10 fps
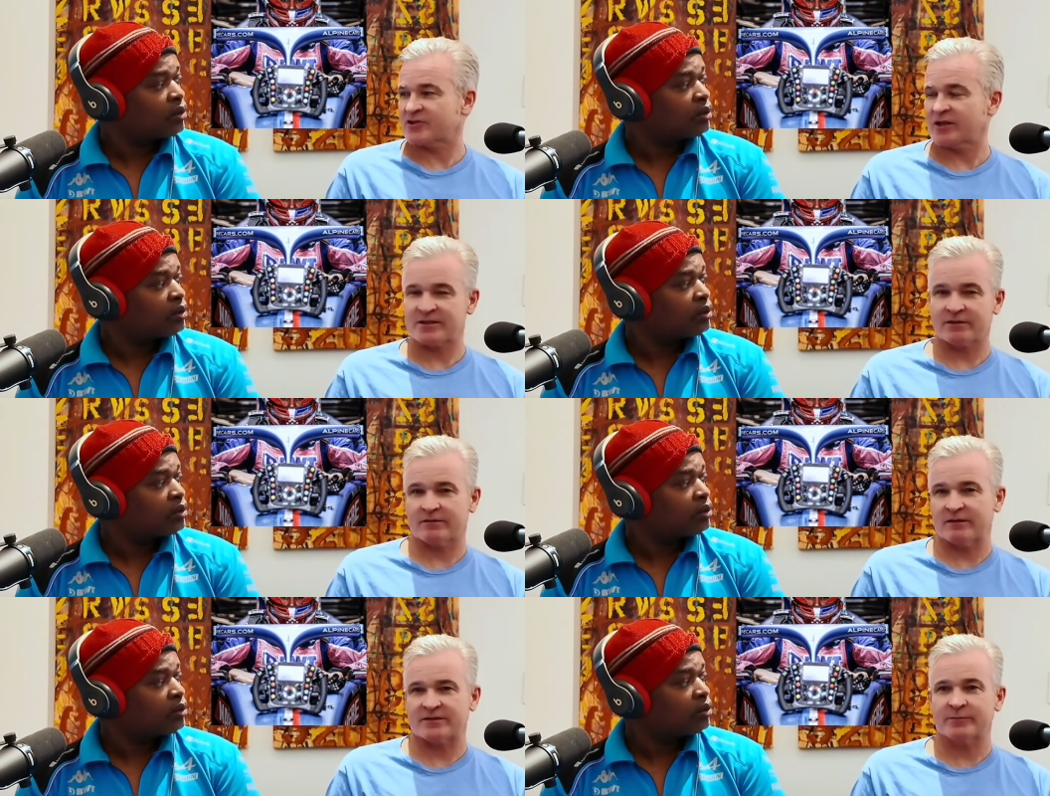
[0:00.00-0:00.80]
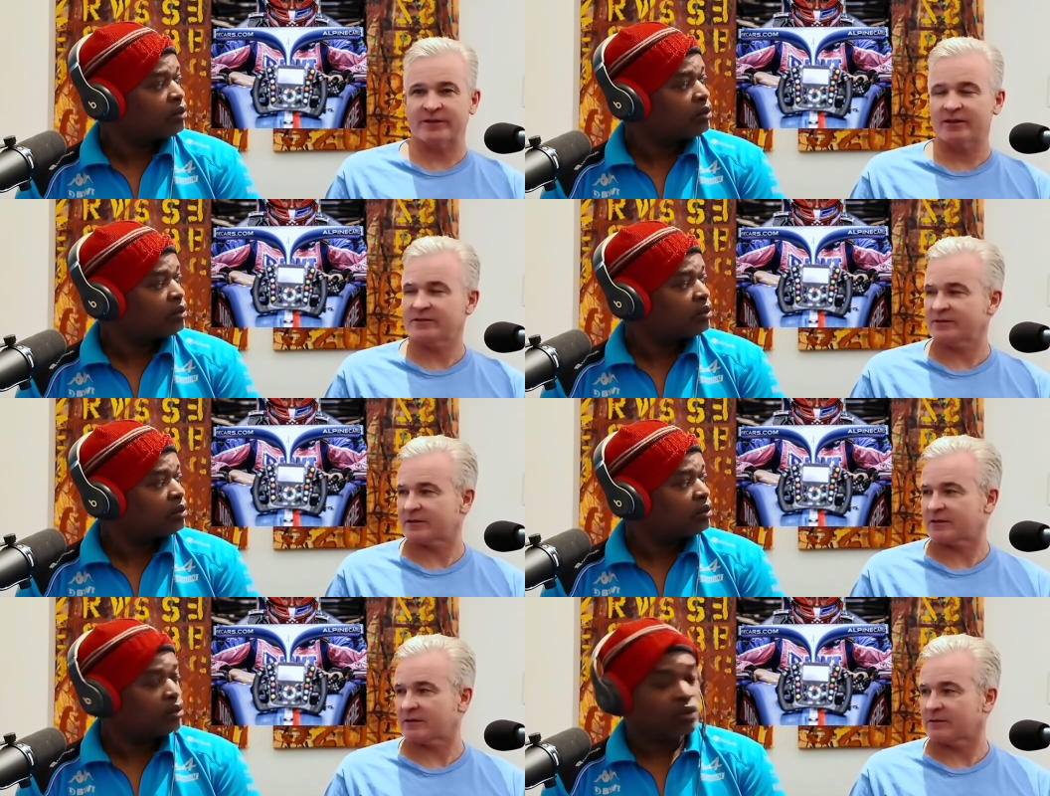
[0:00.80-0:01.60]
Speaker 1: chucked somebody else
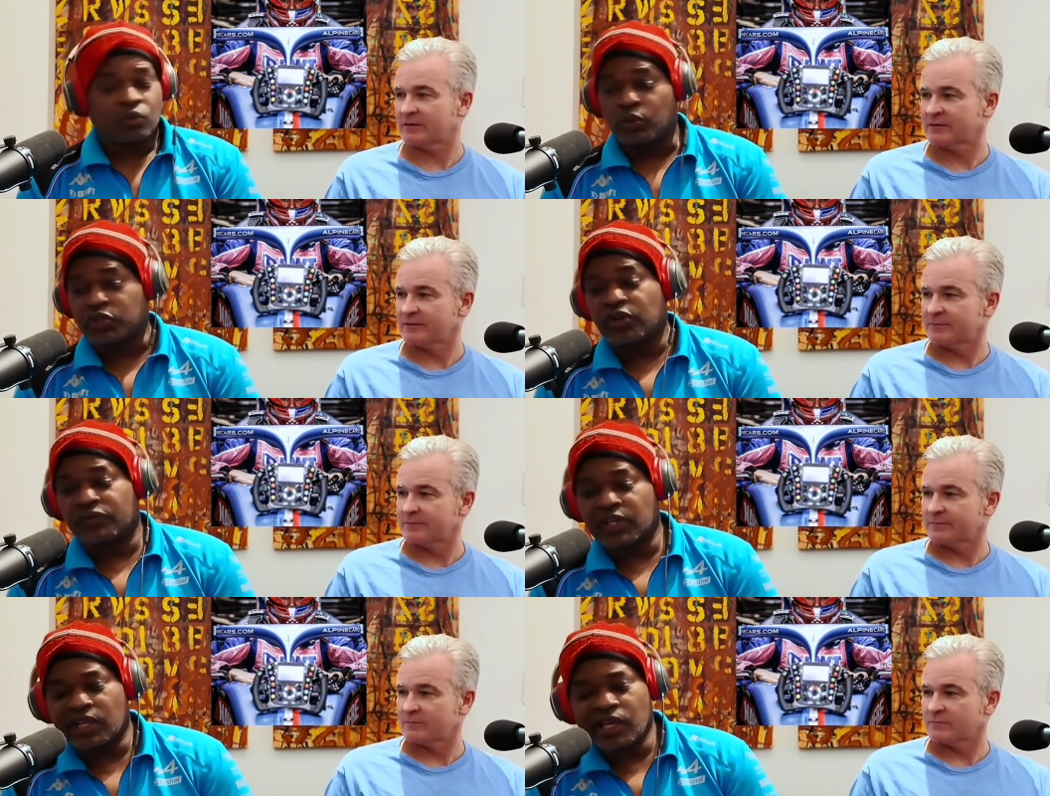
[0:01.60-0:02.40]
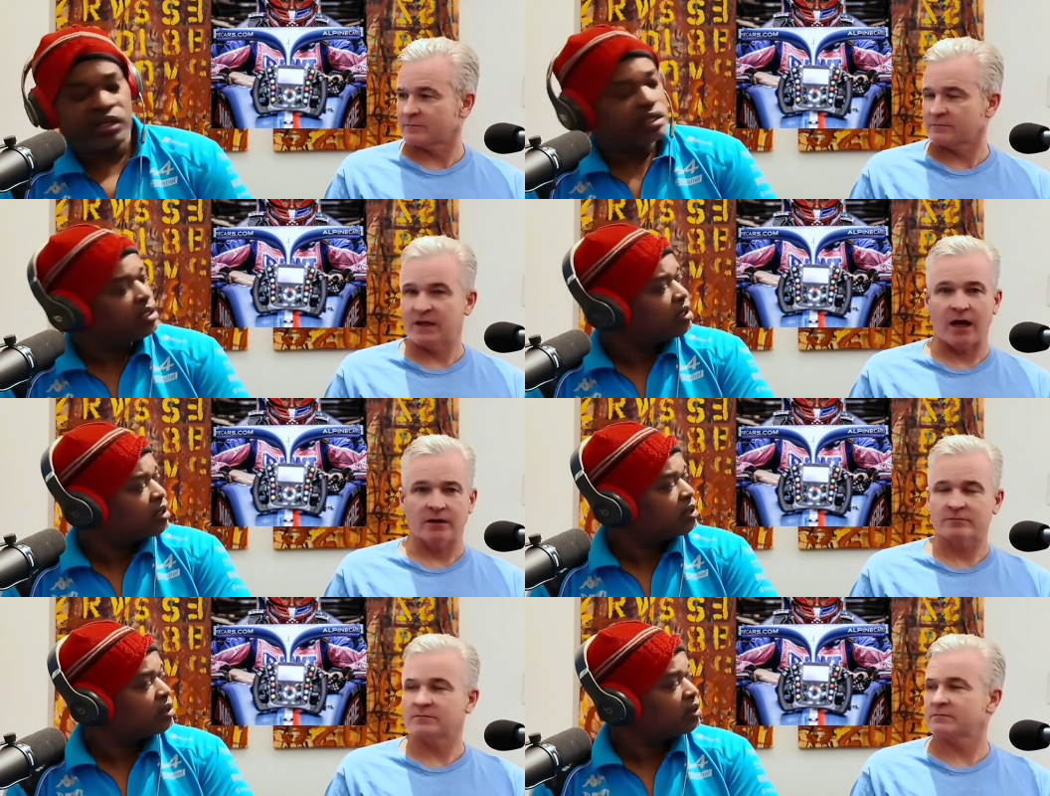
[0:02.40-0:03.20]
in the car.
Speaker 2: Would you have done that? Yeah.
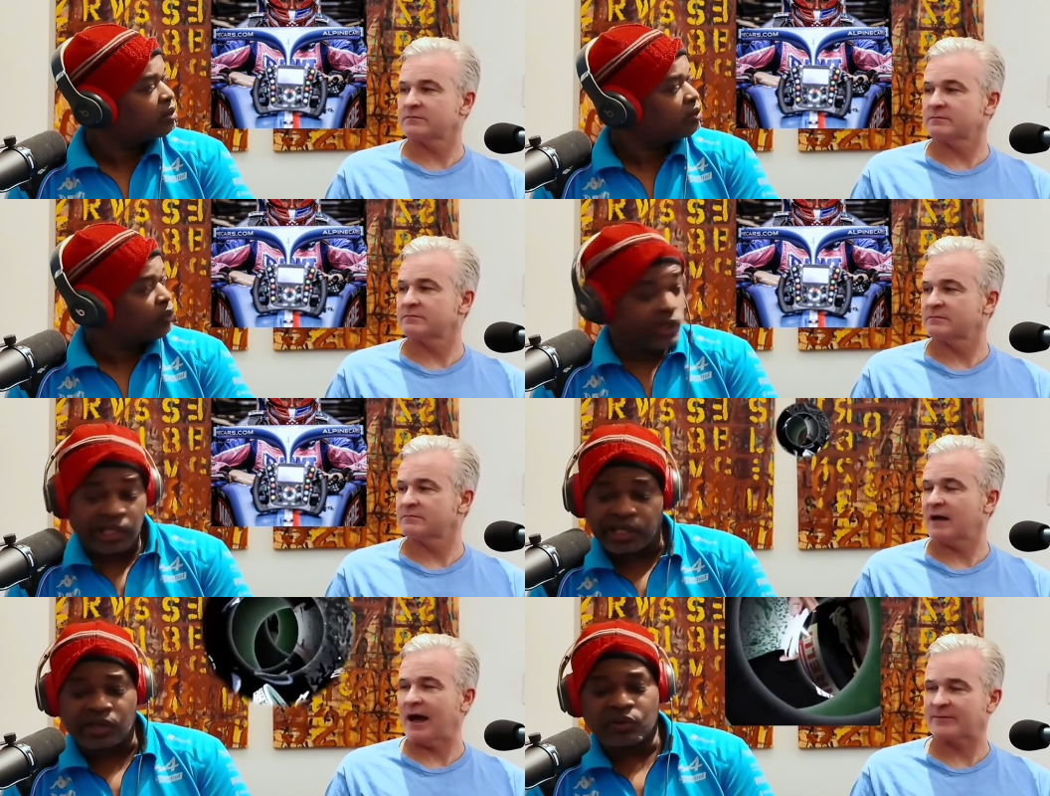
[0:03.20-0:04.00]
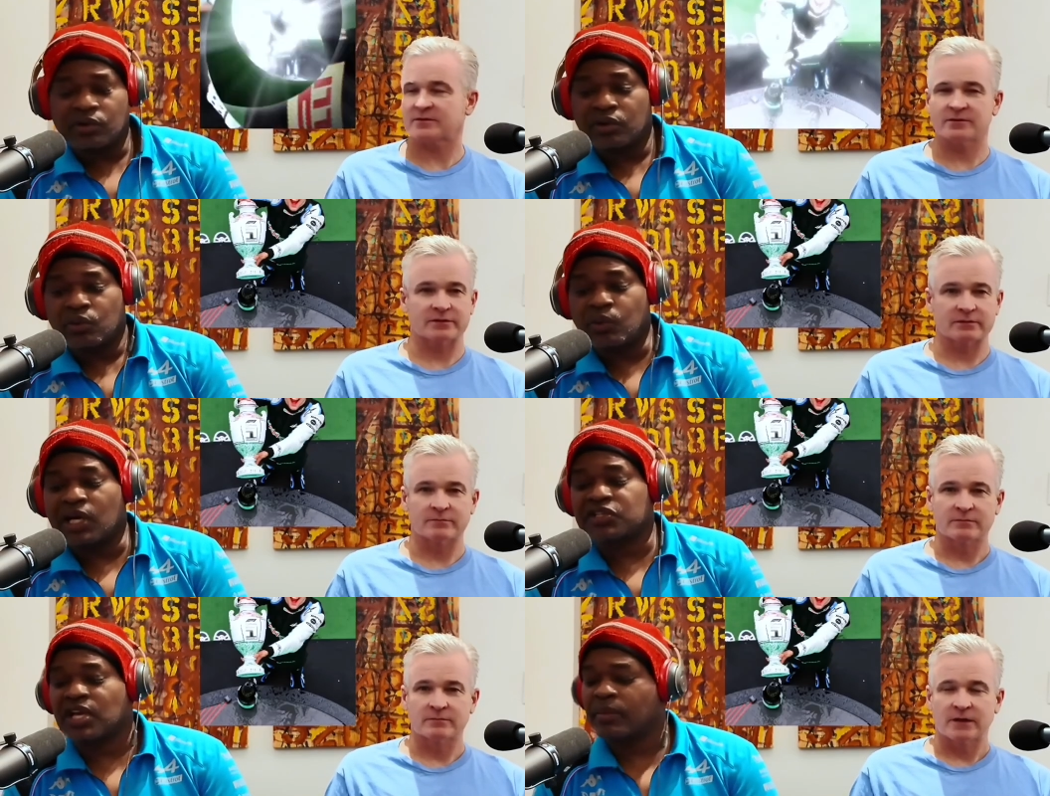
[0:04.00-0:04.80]
Speaker 1: Really? Absolutely.
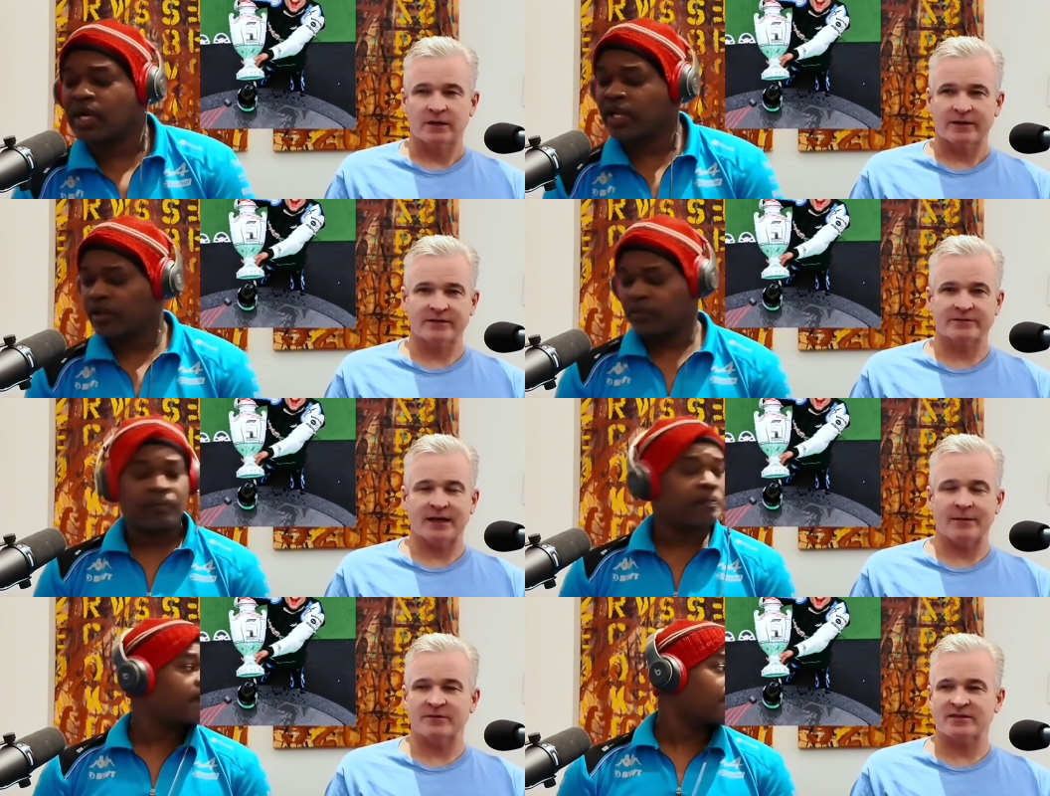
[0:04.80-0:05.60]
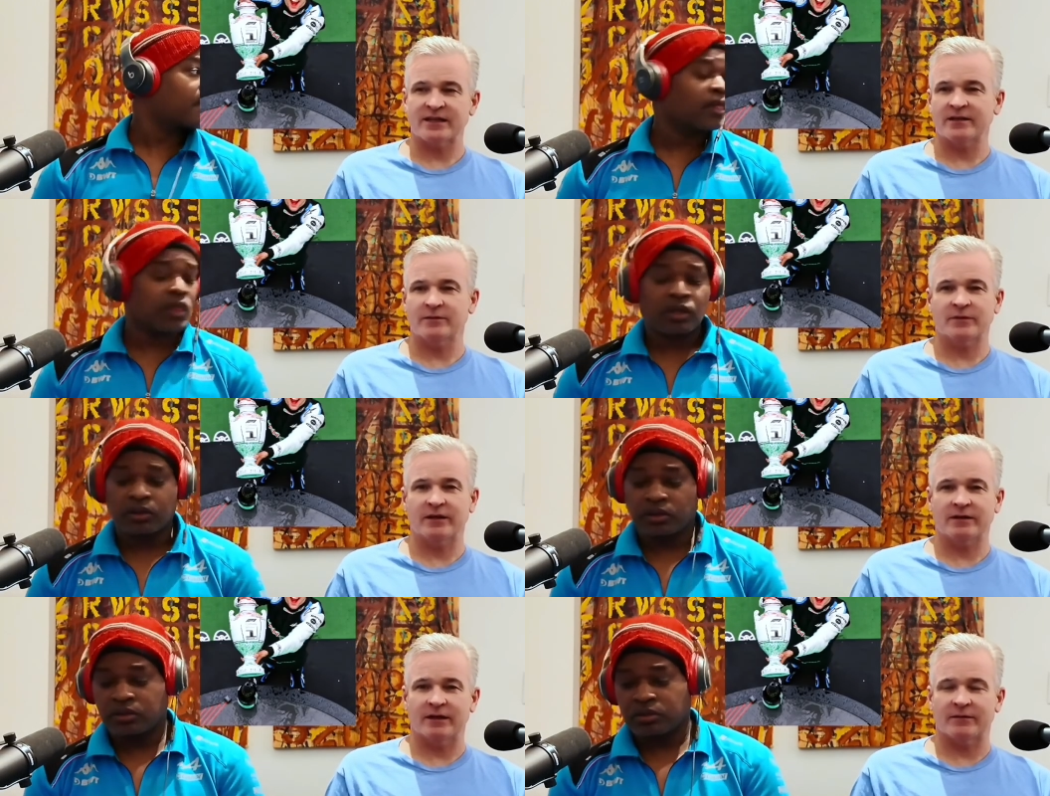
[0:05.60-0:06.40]
Why is that, Mike? Because that mistake he
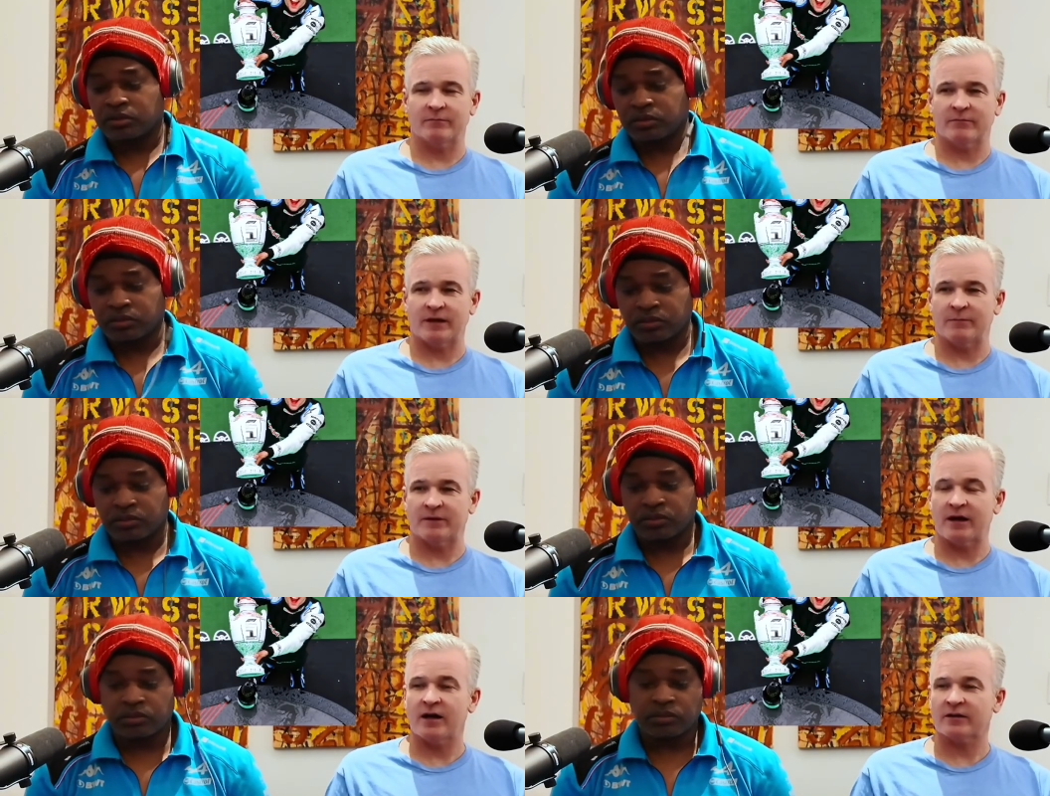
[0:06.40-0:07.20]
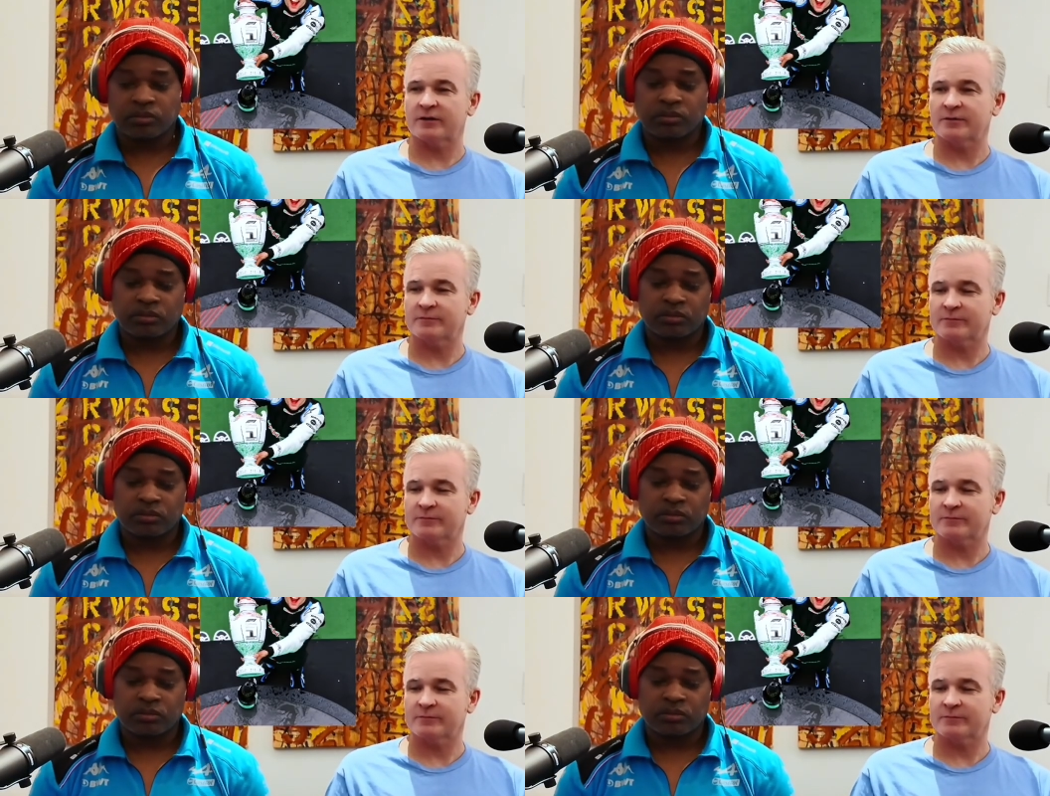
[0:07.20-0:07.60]
made at... At Monaco,